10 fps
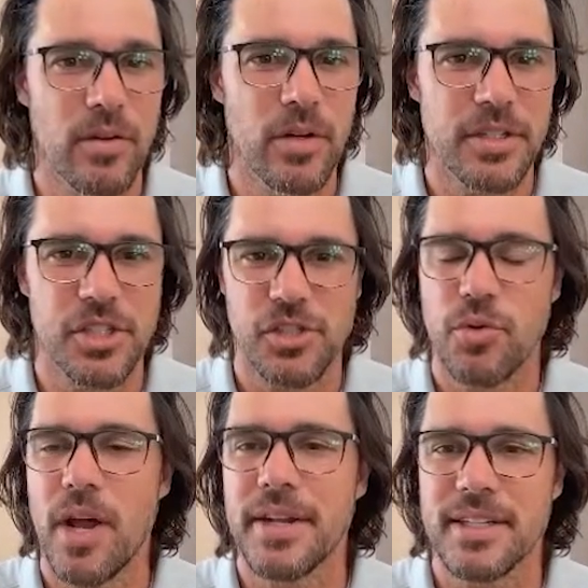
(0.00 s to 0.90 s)
or just
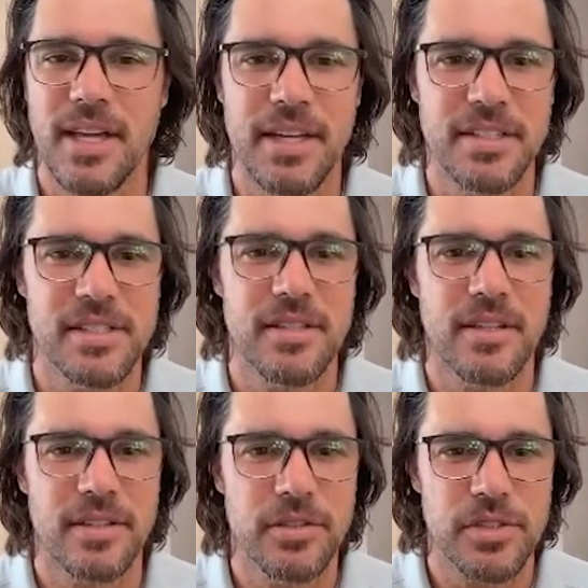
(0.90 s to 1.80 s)
chronic tightness in
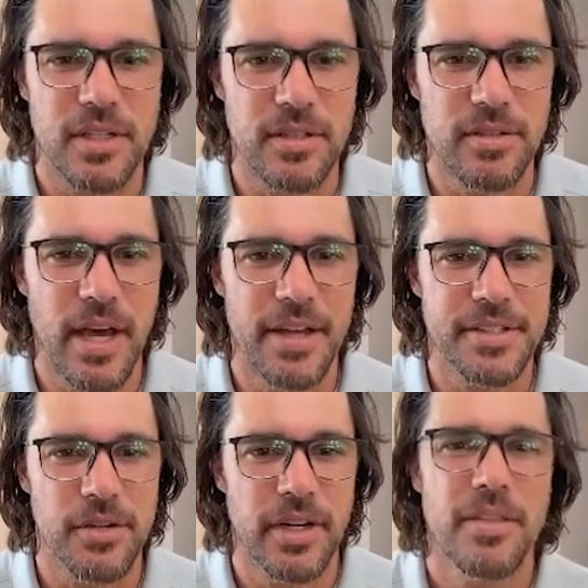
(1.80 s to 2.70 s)
the glutes can do that.
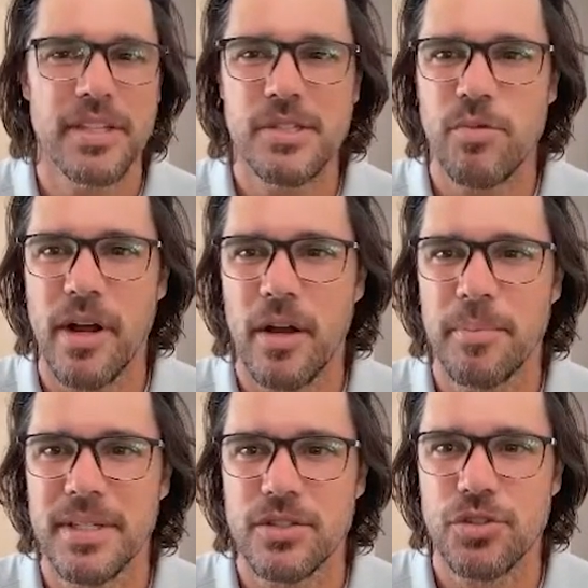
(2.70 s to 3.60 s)
So, these would all
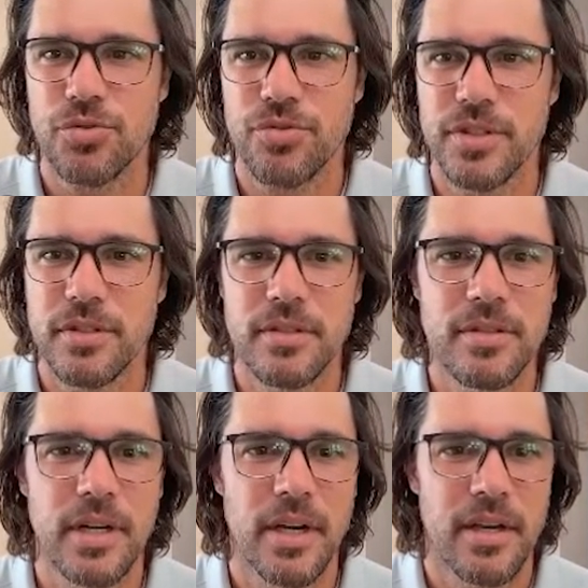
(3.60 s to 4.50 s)
be
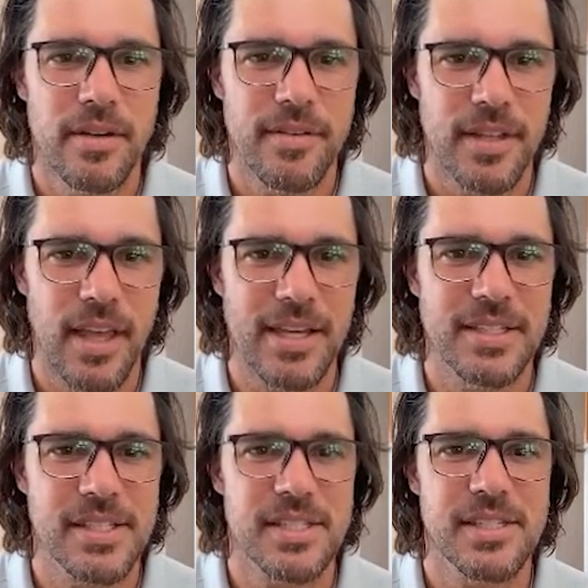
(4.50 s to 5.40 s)
true
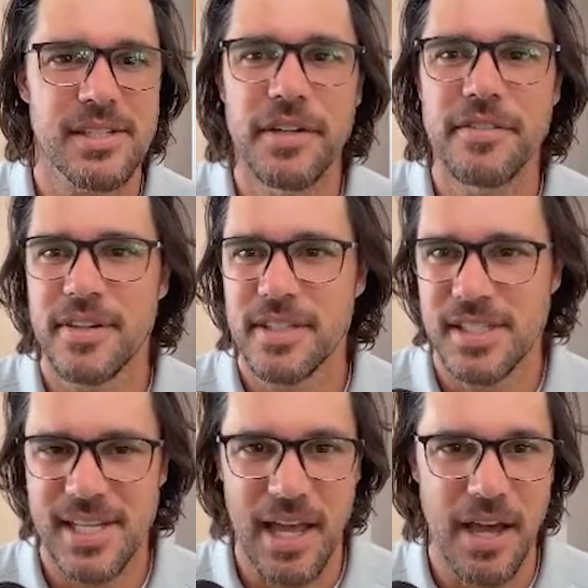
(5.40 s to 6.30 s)
cases of
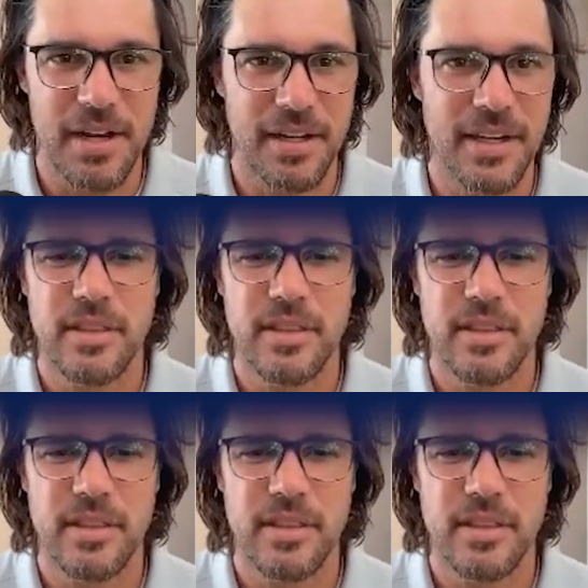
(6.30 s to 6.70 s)
sciatica.